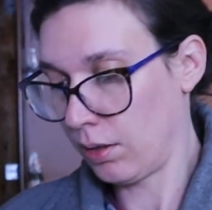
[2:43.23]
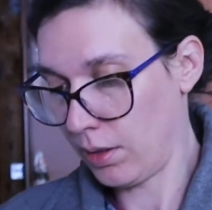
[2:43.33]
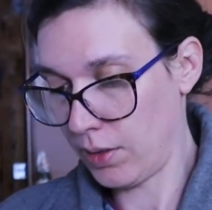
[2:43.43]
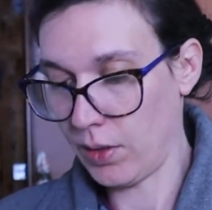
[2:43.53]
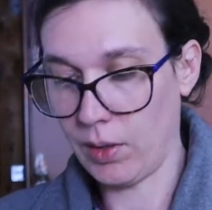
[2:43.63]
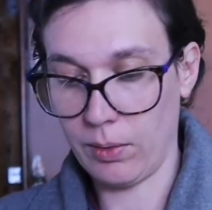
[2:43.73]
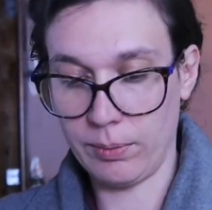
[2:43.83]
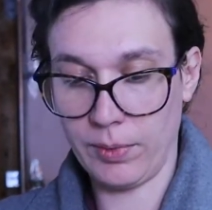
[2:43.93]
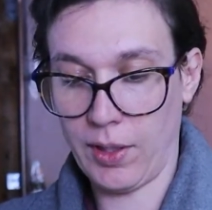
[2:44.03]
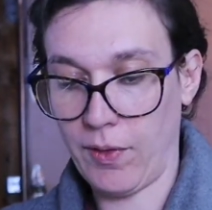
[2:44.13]
So
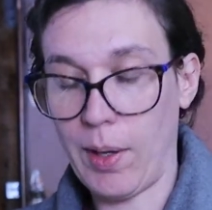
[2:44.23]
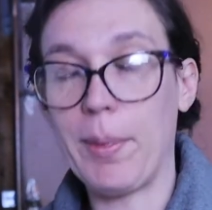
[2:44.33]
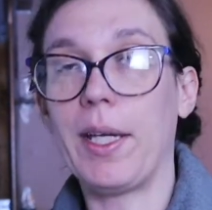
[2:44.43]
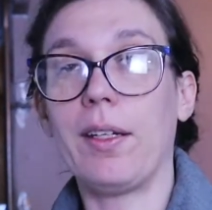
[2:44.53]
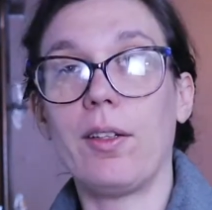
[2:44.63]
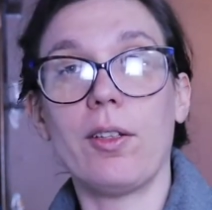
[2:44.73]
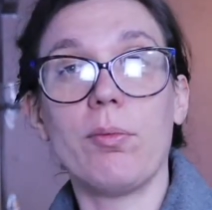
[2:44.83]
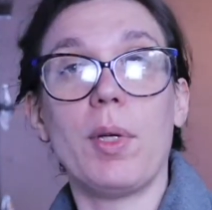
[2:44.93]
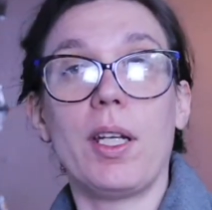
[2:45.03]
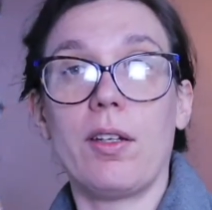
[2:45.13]
if I paid good
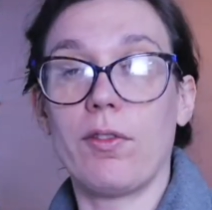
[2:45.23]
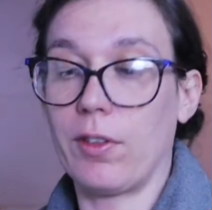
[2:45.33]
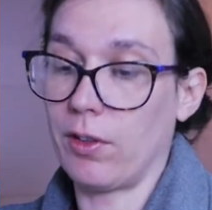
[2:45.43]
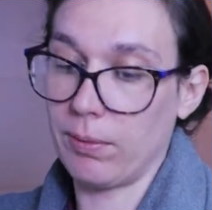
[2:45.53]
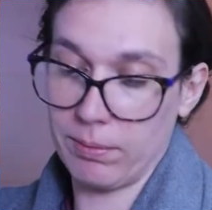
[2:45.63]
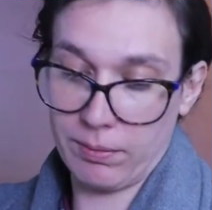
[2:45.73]
money for